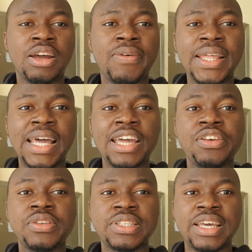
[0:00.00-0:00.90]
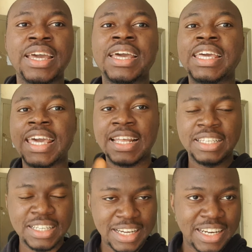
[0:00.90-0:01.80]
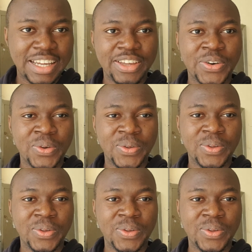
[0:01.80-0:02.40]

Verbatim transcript: rather you say kenchanayo